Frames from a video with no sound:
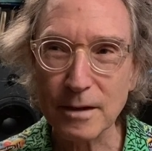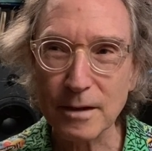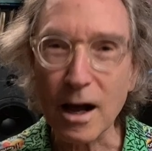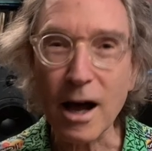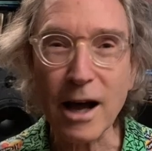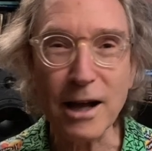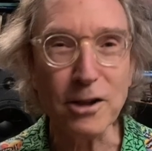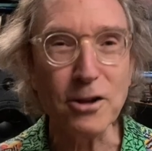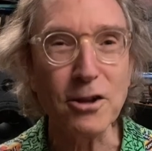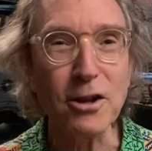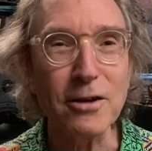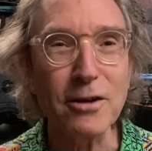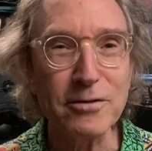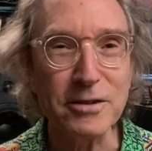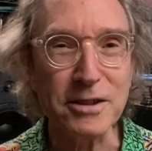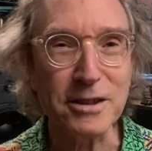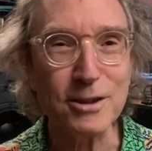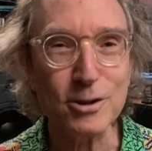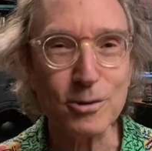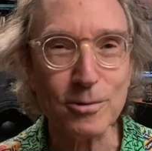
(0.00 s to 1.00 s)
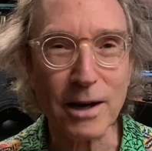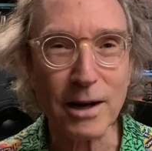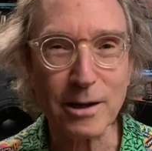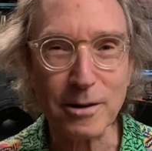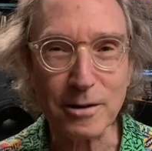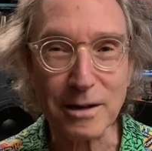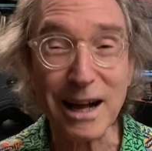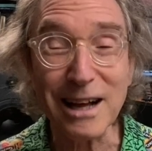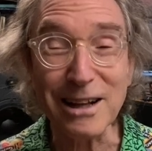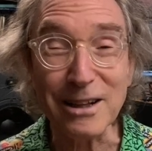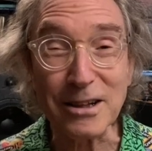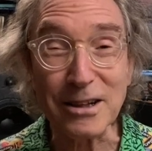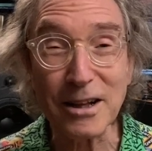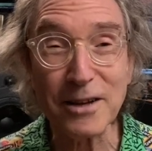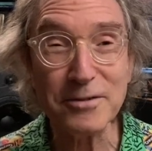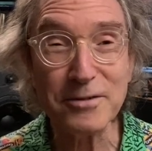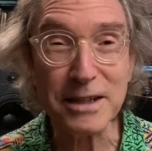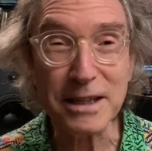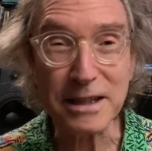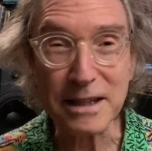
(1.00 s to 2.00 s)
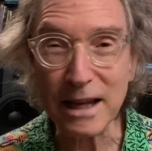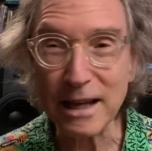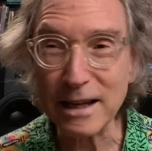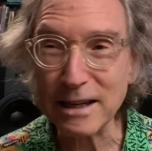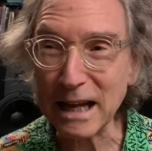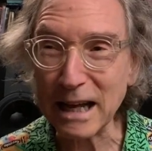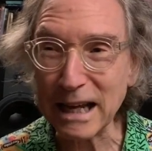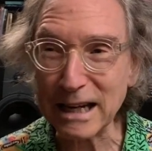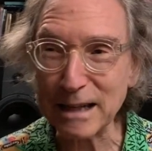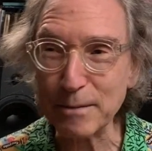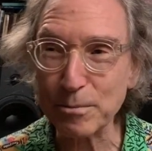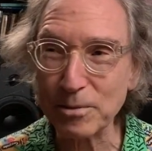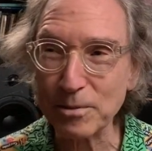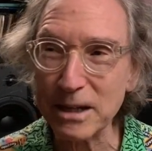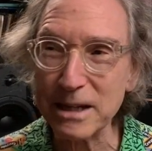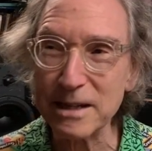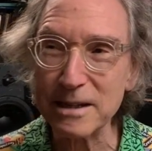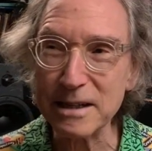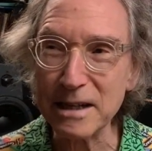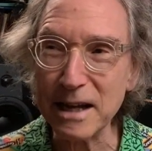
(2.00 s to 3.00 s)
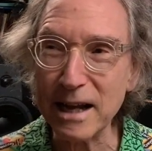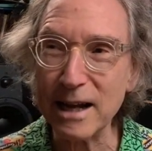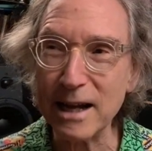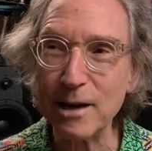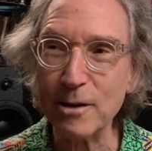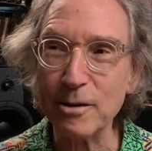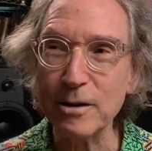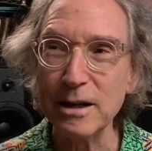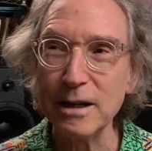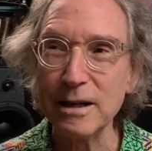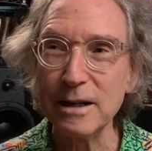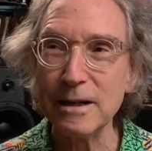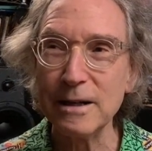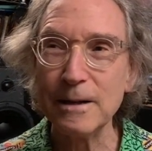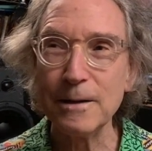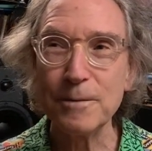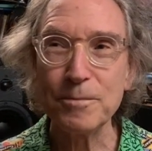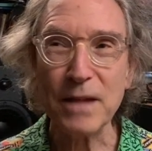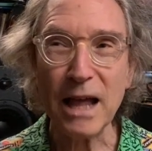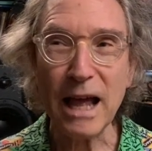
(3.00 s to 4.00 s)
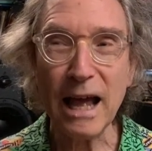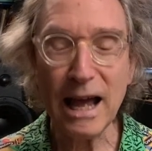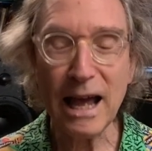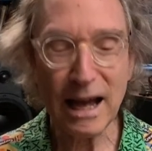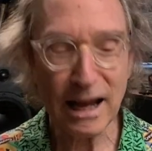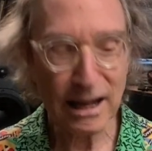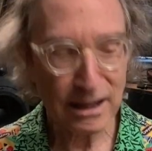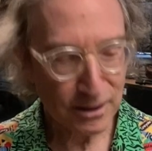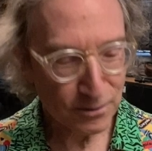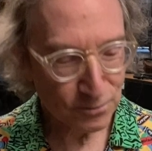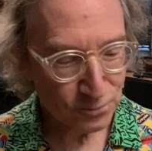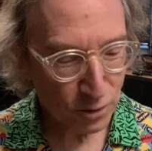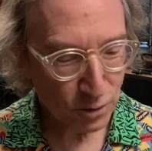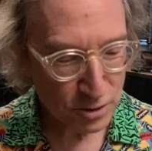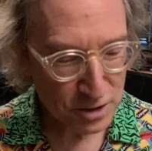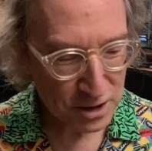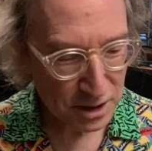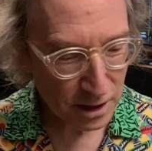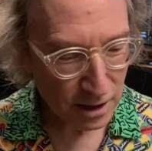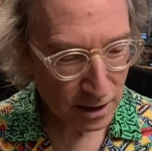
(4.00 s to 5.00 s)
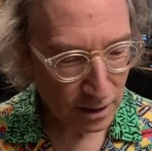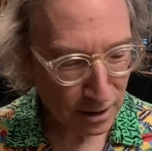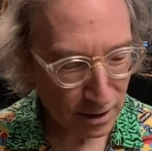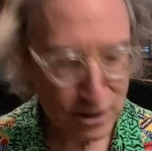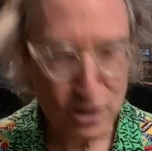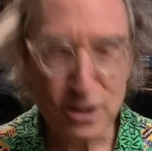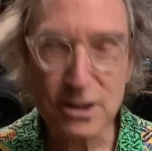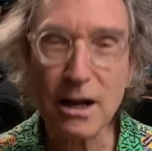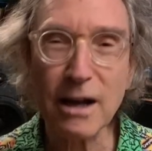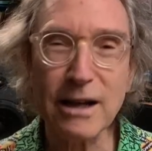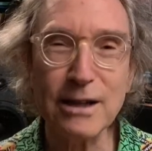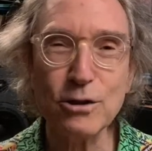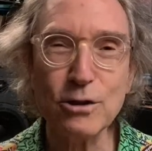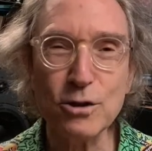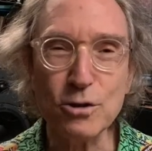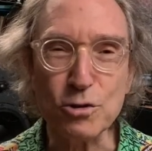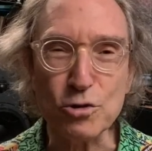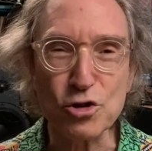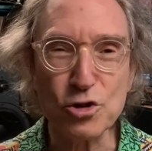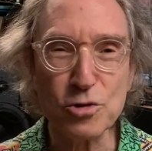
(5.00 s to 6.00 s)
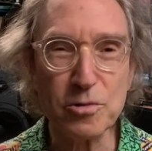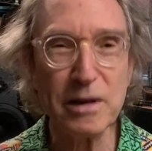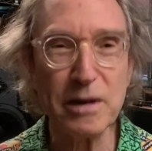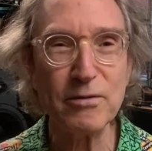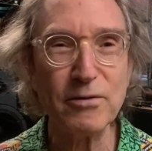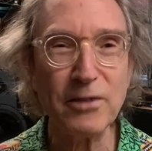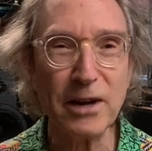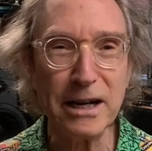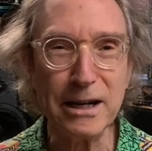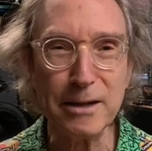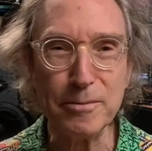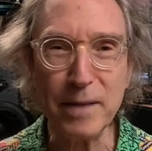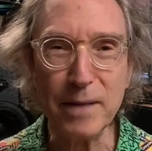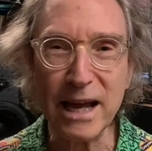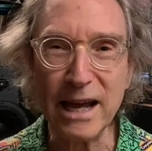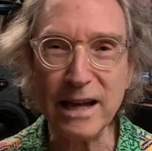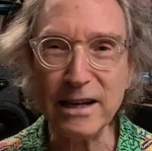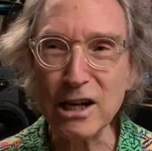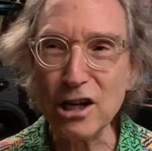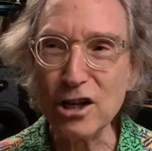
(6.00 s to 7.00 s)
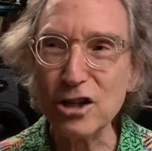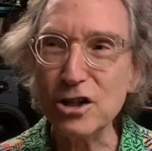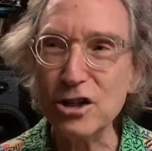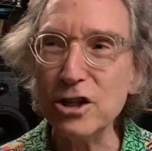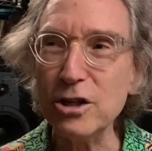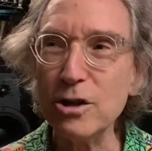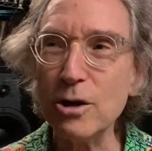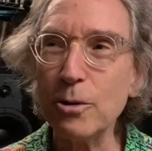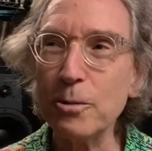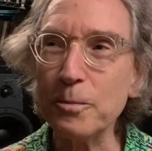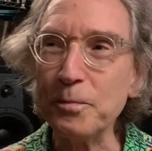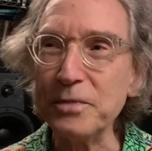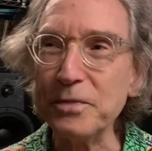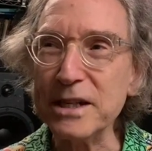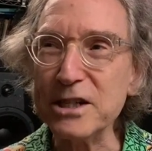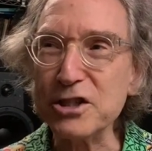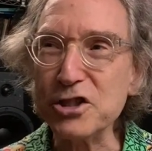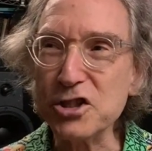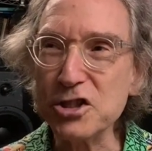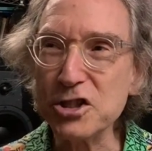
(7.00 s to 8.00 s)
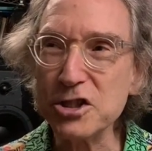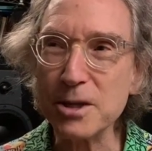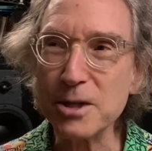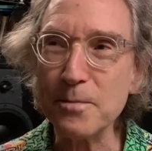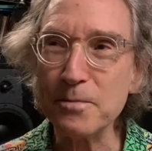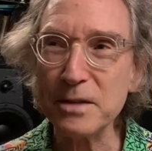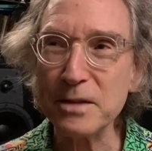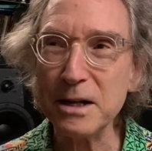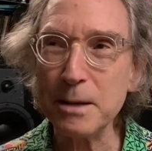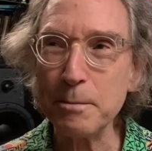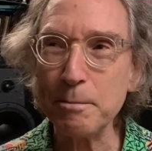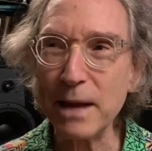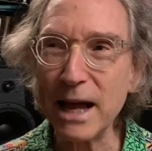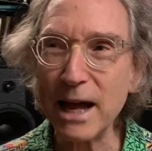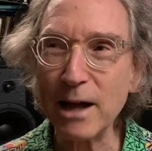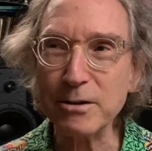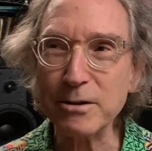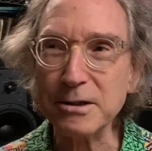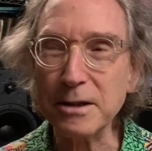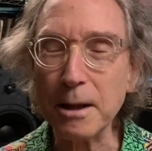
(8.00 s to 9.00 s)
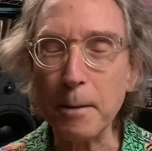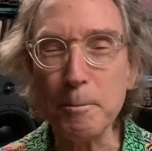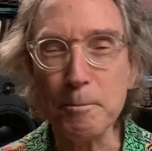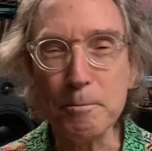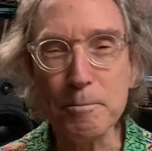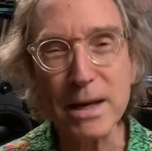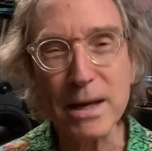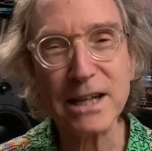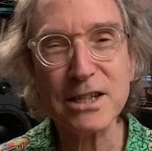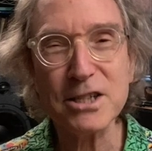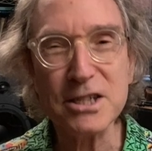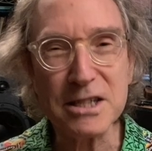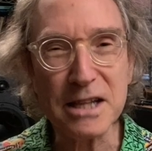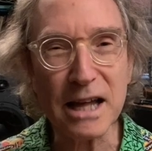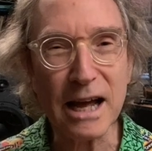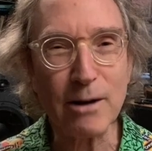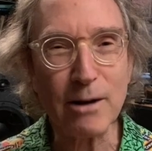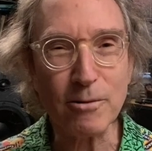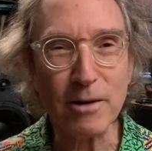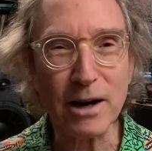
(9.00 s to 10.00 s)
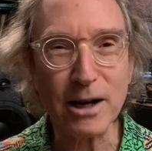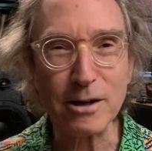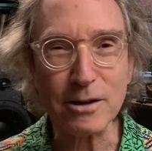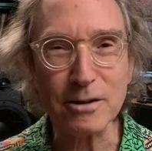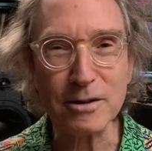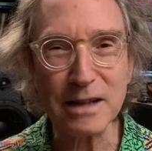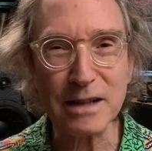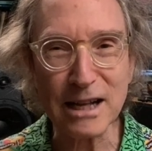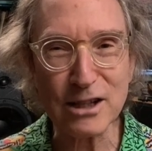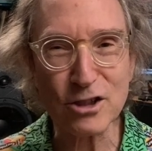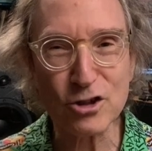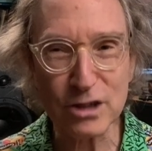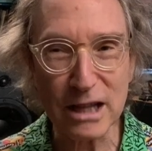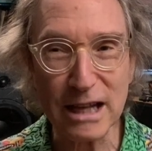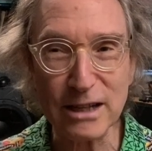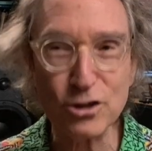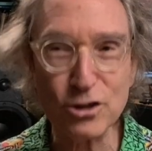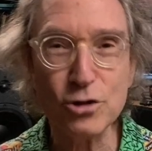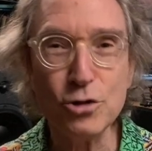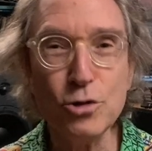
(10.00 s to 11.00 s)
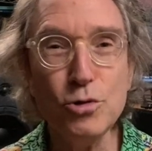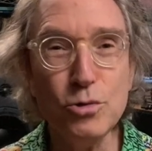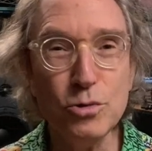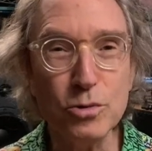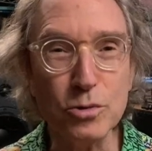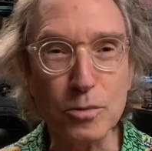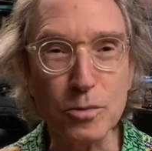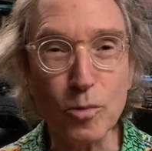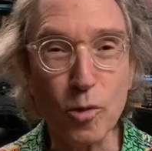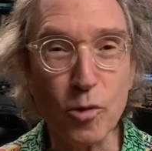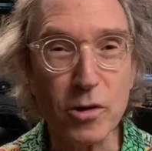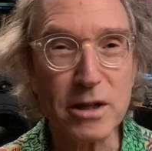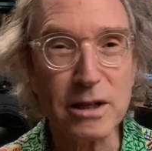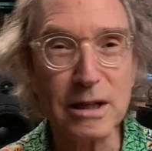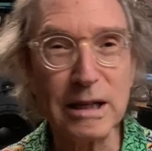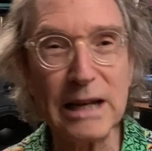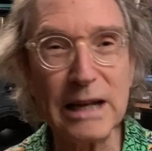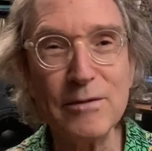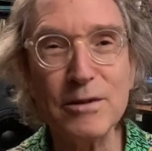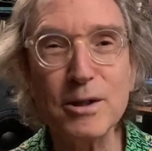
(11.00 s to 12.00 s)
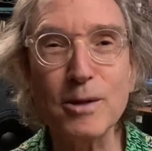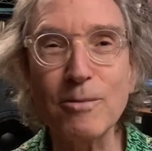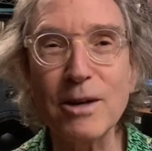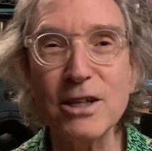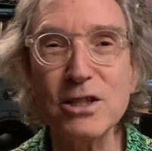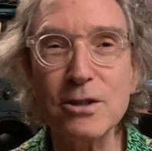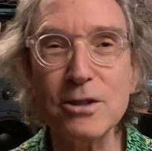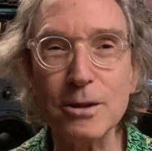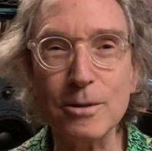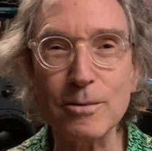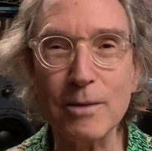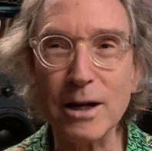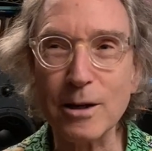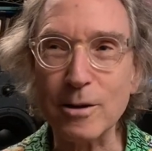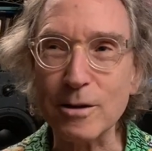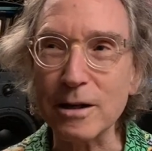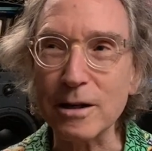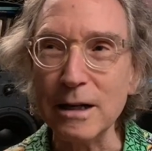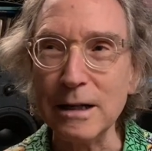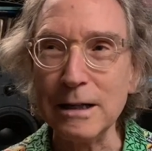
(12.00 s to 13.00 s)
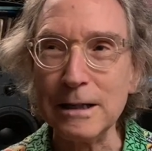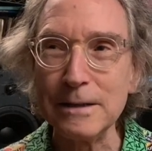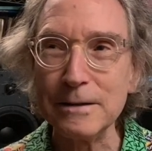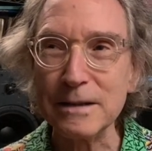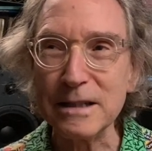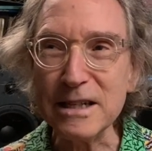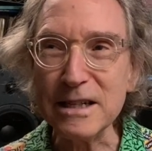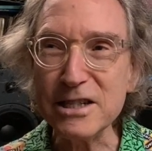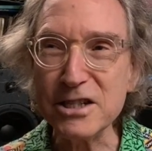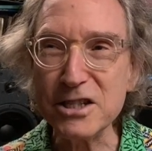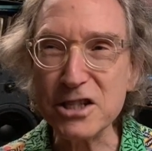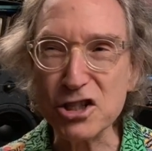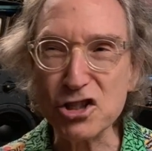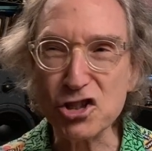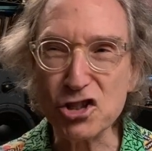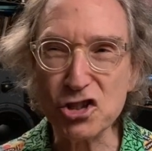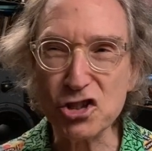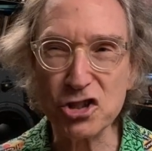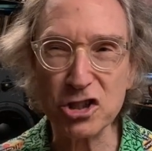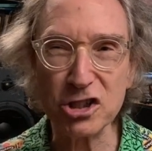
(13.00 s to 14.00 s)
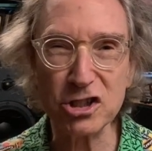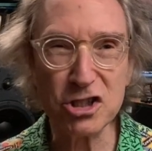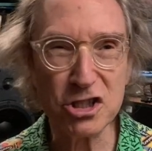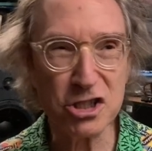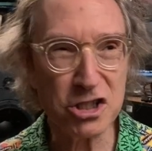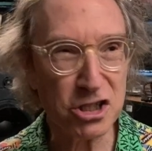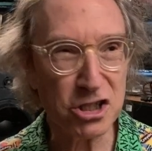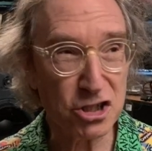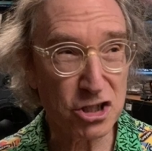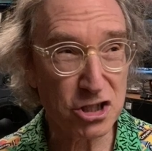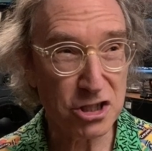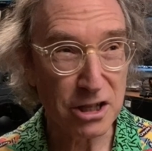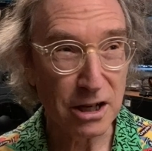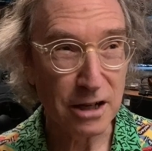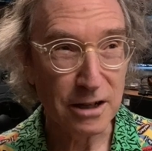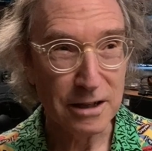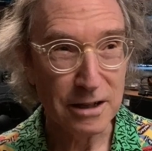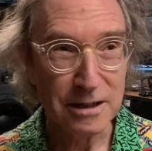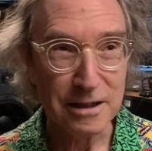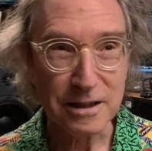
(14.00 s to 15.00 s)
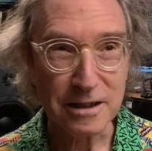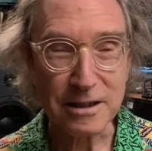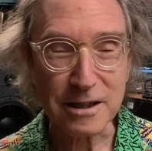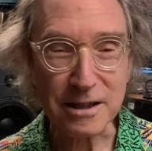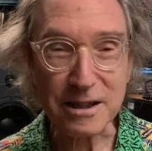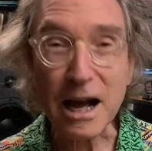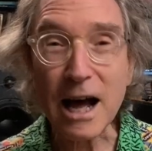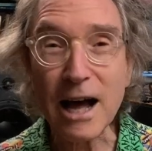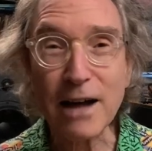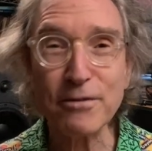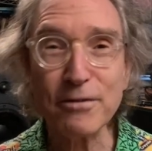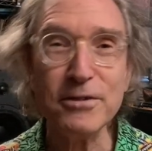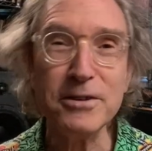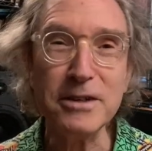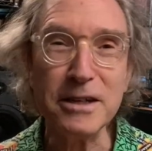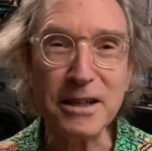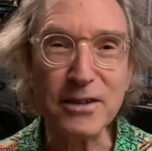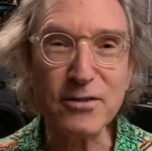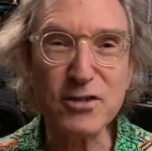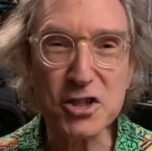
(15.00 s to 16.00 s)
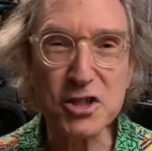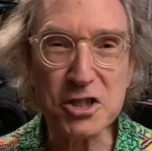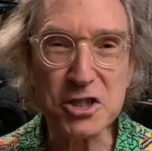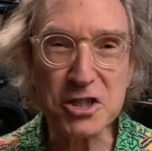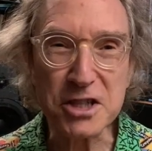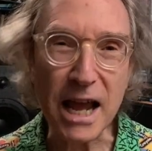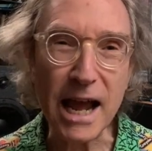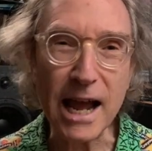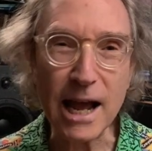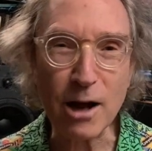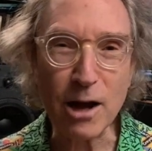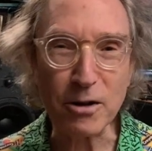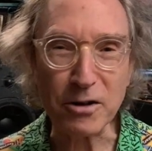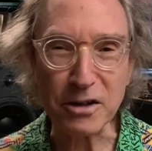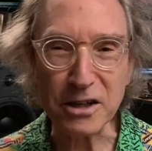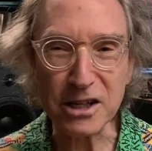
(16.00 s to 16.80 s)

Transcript: I love this record. I loved it then, and I played it now. And the first cut on side two, Street Fighting Man, you know, there's something about the mix of that record, that tune, more than even the rest of the record, is it's just this cacophony of sound.